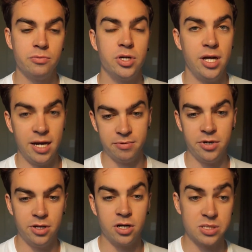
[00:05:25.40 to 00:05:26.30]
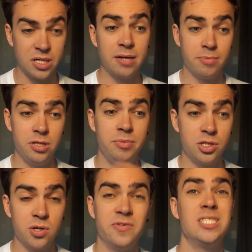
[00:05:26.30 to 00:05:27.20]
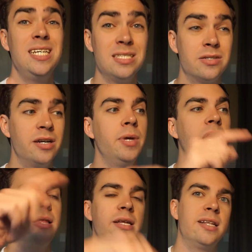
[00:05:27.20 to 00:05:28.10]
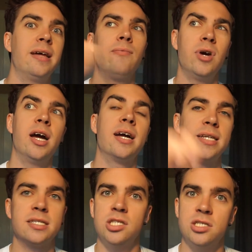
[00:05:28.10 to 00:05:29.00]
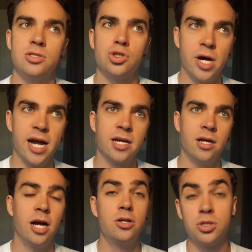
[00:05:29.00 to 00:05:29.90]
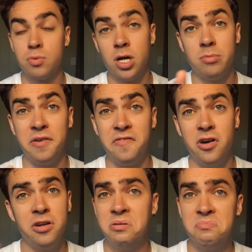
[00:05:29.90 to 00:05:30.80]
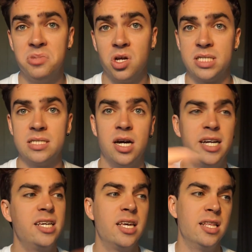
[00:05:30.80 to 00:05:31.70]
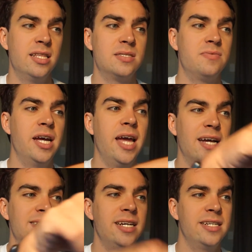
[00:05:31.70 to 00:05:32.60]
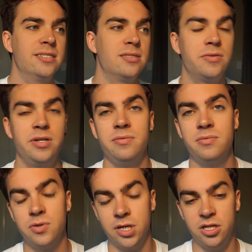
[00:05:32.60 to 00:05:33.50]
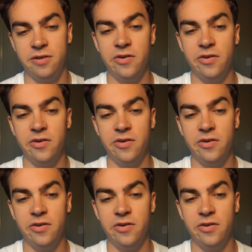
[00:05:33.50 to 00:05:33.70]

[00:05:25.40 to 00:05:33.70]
when I upload, because I'll upload the picture of it to Instagram, and then that way I can actually track. I could just write on my phone, not as exciting. This way, hashtag Dylan's 20 new